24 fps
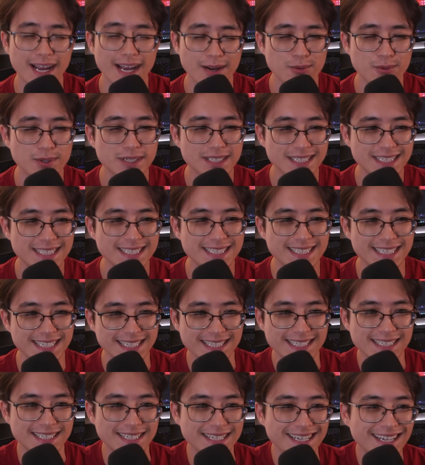I really
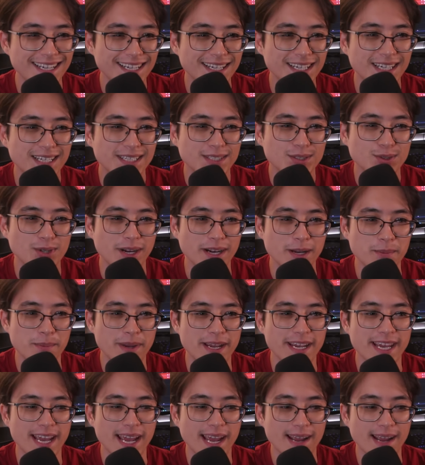did try to make